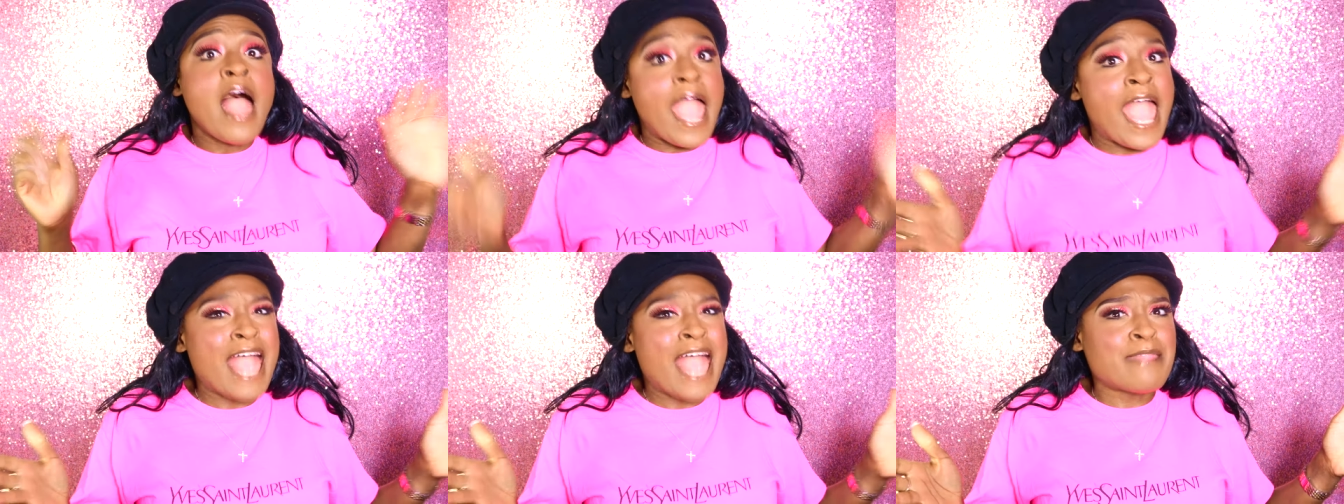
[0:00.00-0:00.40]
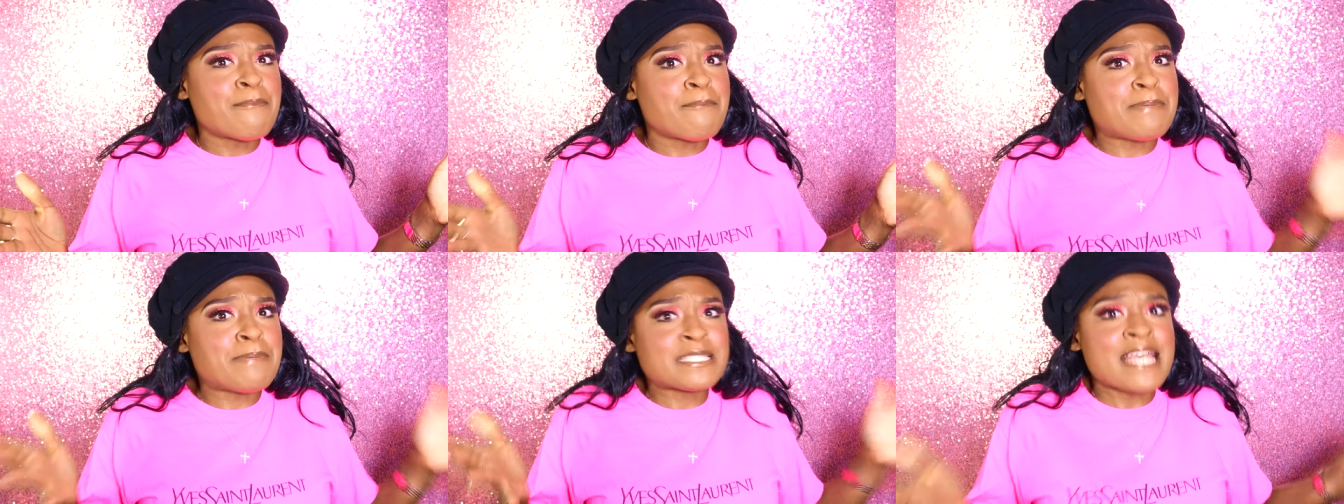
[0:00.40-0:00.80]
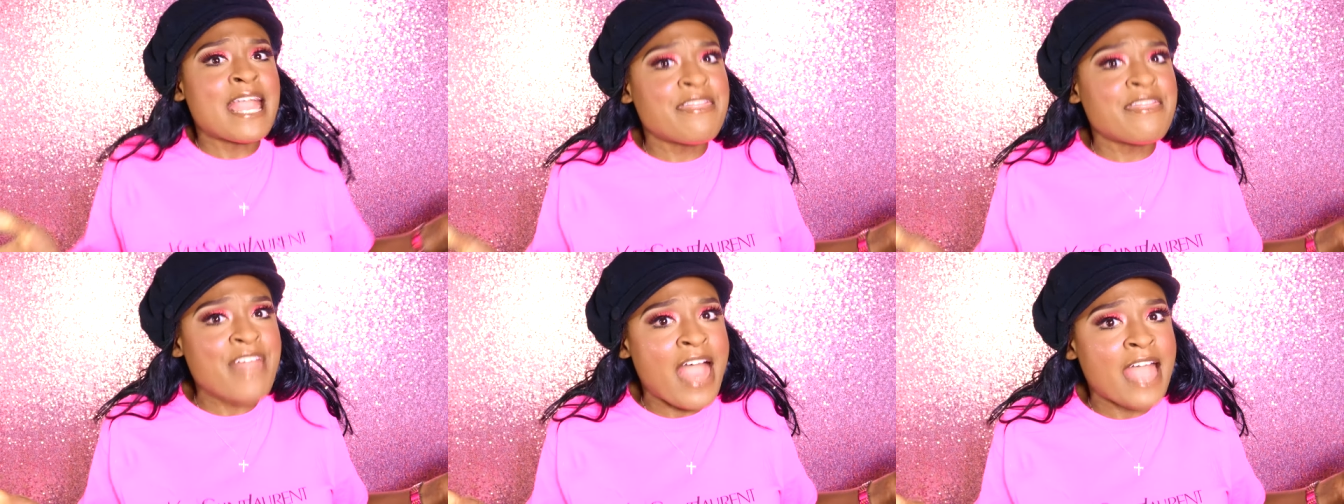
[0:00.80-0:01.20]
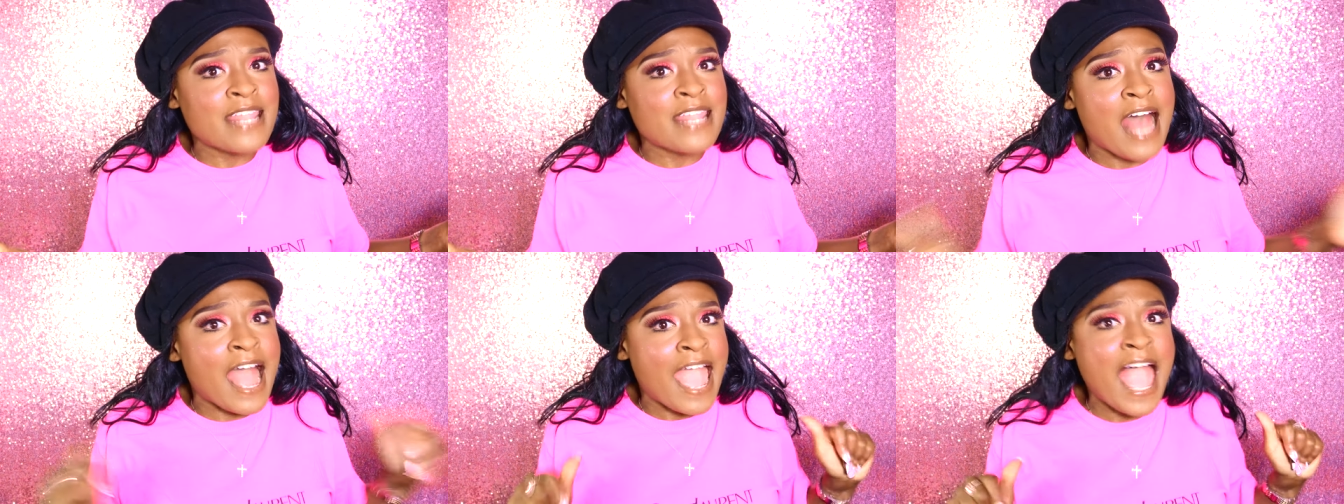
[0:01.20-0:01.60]
And beside
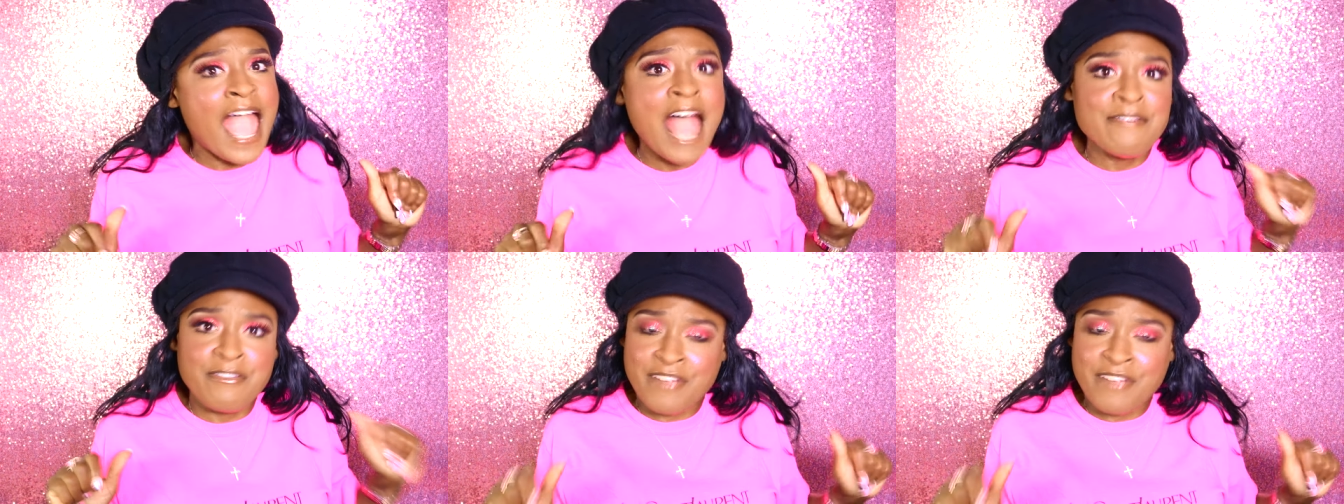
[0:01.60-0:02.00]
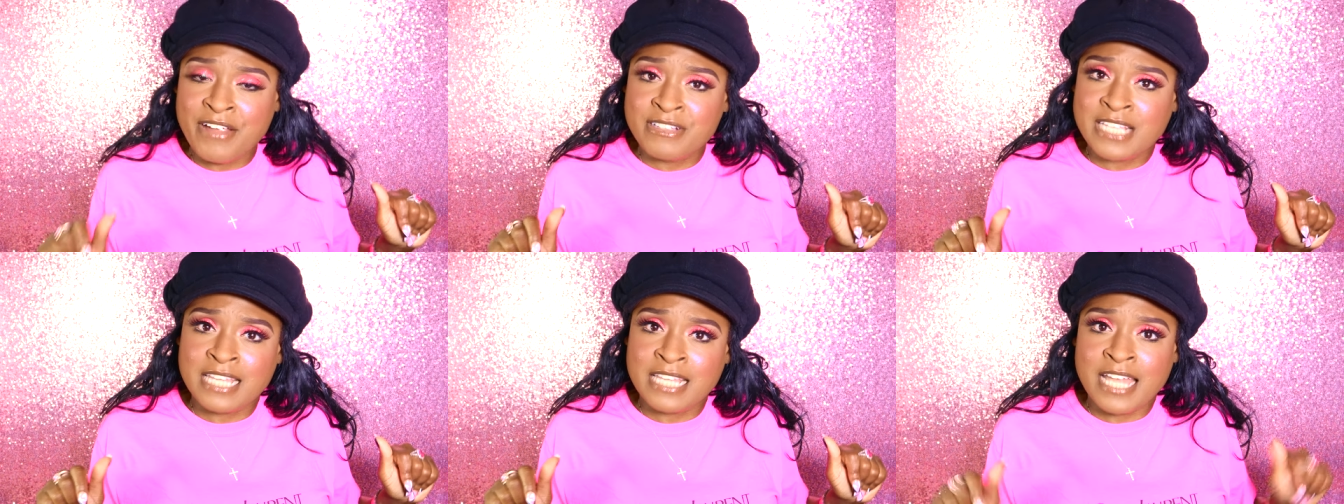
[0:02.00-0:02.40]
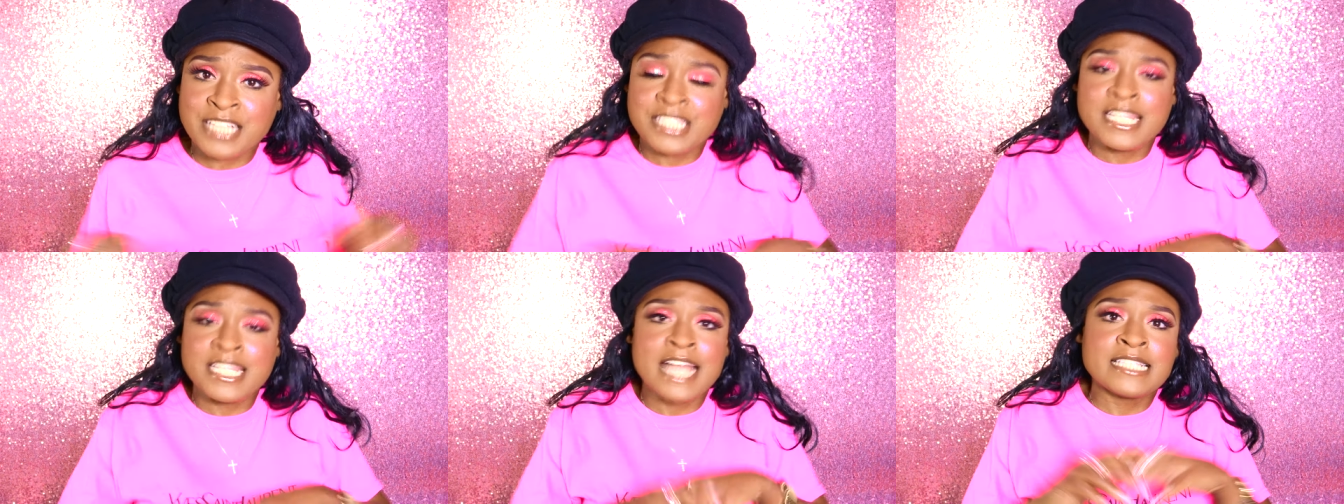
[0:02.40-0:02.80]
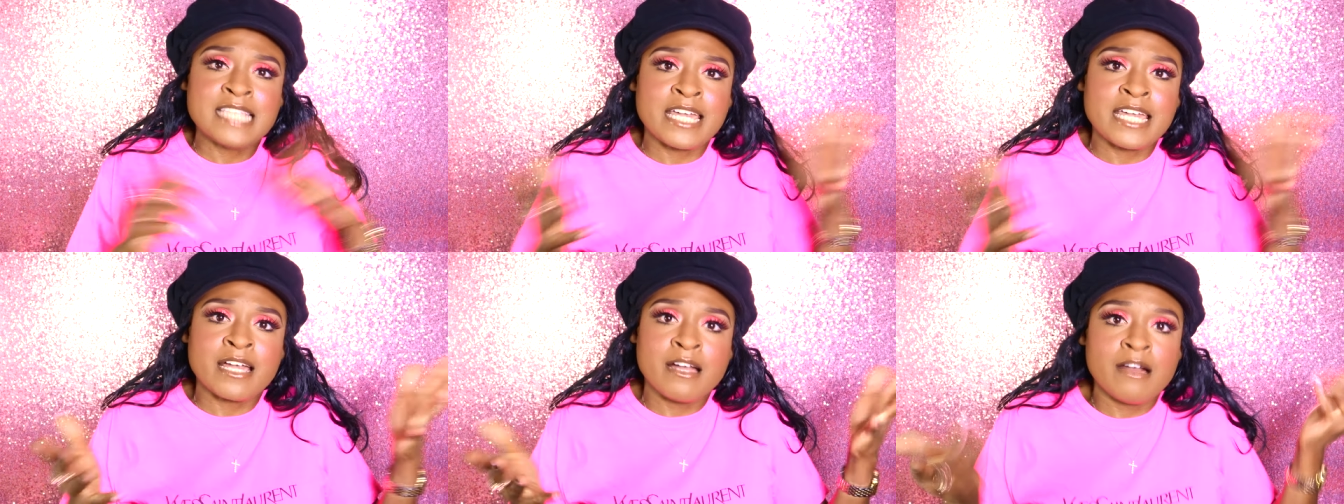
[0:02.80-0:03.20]
that, I have a fragrance collection that's
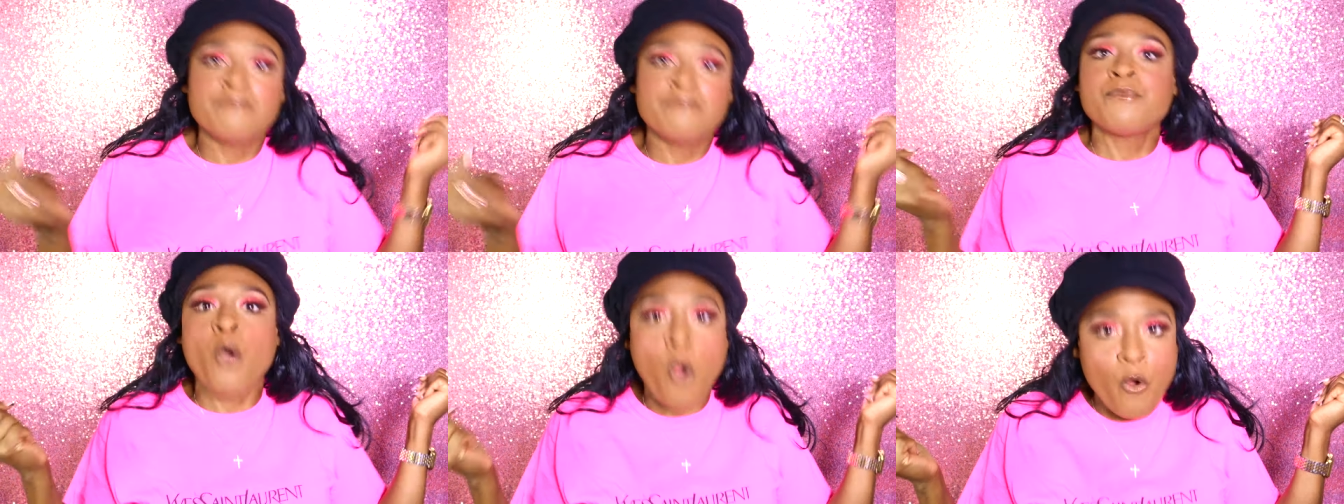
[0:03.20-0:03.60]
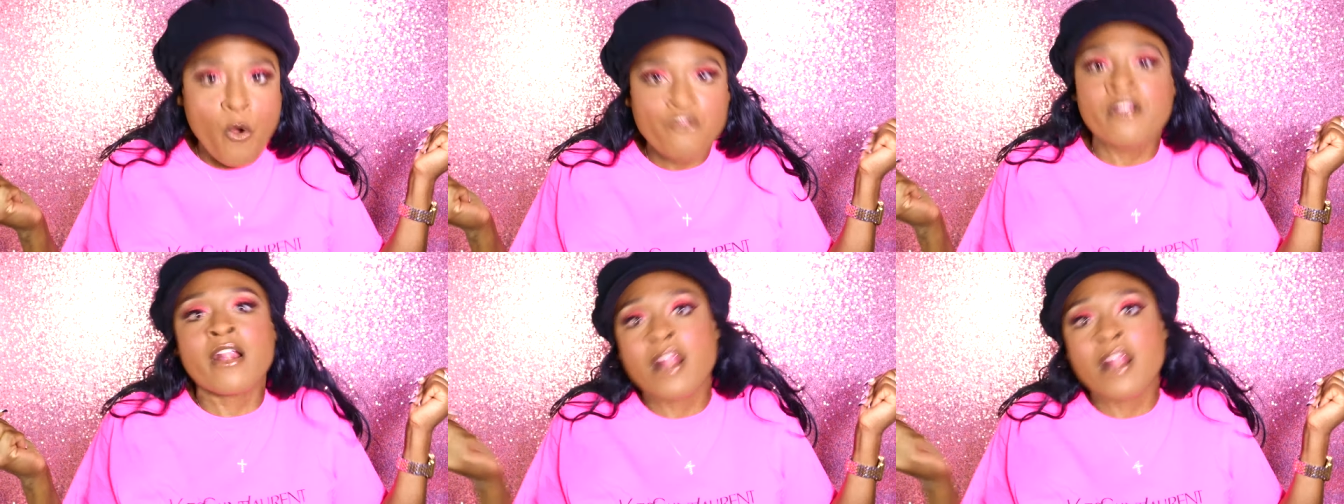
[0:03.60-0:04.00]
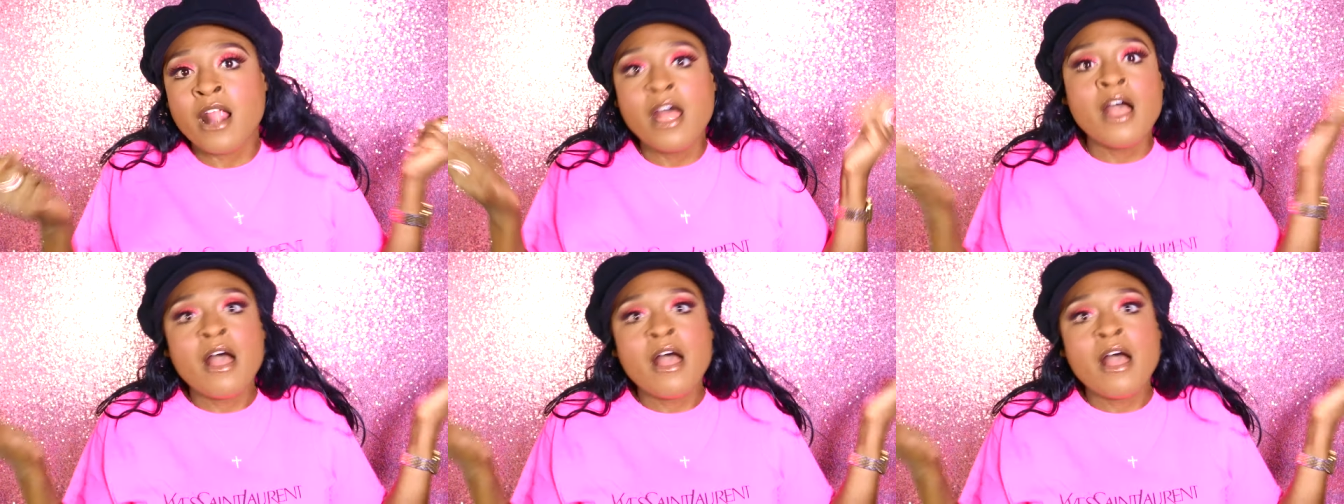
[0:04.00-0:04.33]
like over